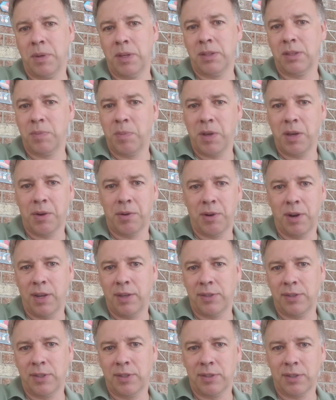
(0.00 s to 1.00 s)
meant to be a
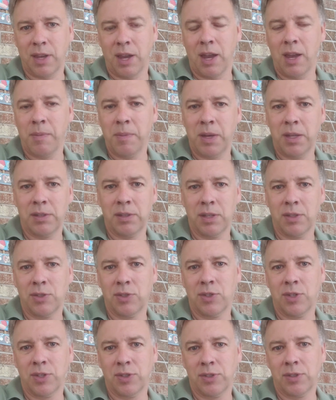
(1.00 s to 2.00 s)
racist comment. It's
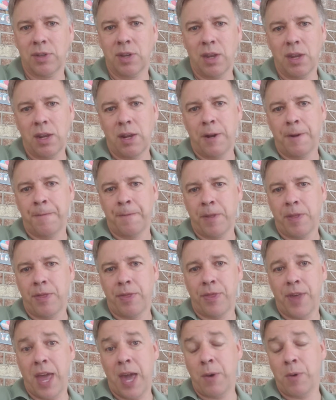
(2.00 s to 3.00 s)
just
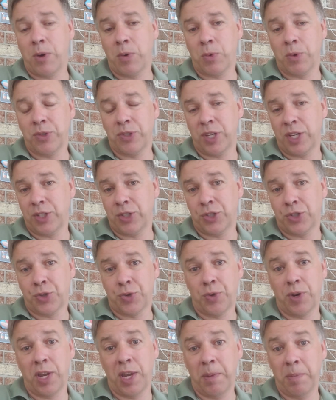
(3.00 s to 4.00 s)
that one was
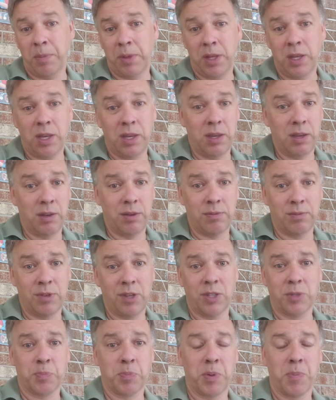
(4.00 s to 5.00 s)
extremely
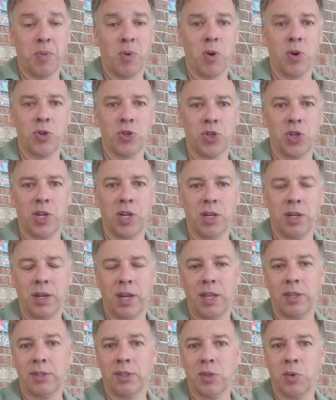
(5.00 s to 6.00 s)
disproportionate, and
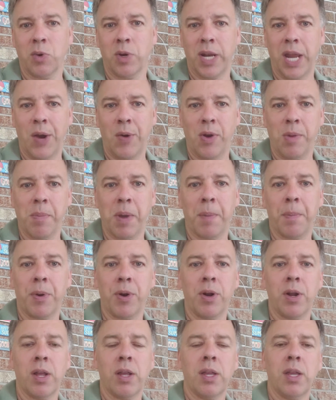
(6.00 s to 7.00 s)
that's the one I remember.
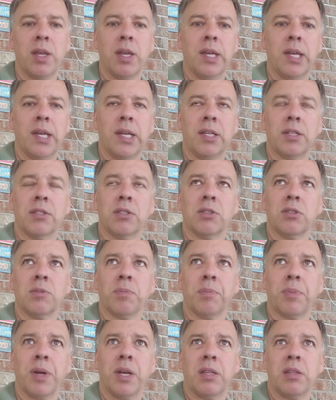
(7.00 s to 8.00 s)

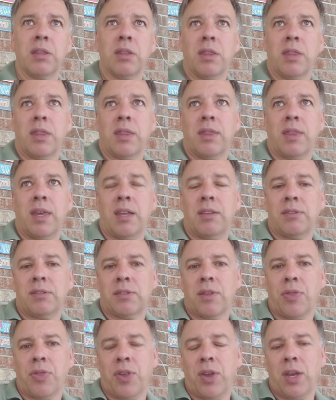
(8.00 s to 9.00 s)
But that's
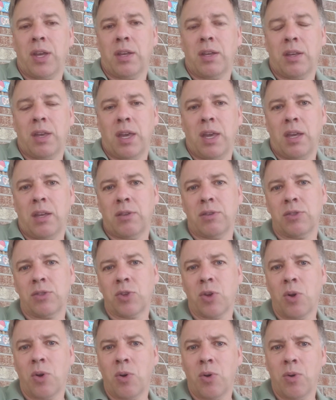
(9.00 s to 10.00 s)
the thing. And
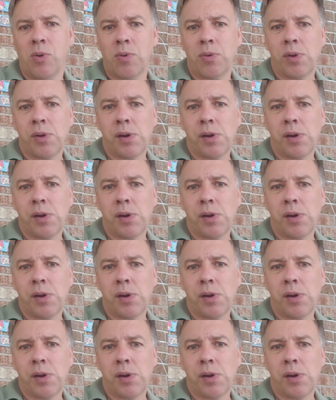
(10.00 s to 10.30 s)
so